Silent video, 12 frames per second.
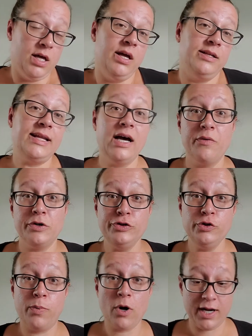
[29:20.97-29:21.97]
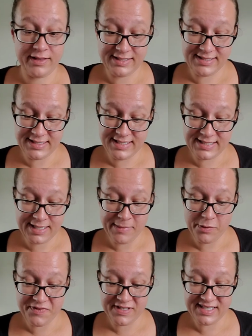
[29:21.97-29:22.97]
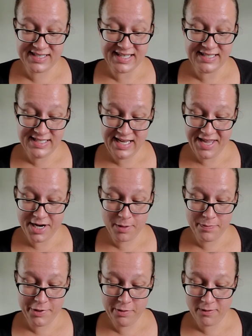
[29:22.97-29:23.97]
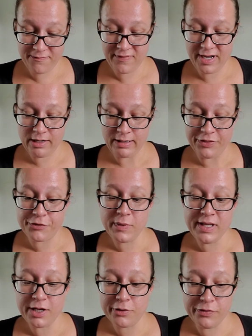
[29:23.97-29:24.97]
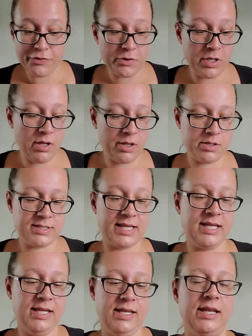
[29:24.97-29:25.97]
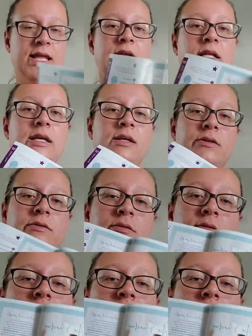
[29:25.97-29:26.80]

Now, a new product that Scentsy's come out with is a Scentsy Air Purifier at $330 Canadian.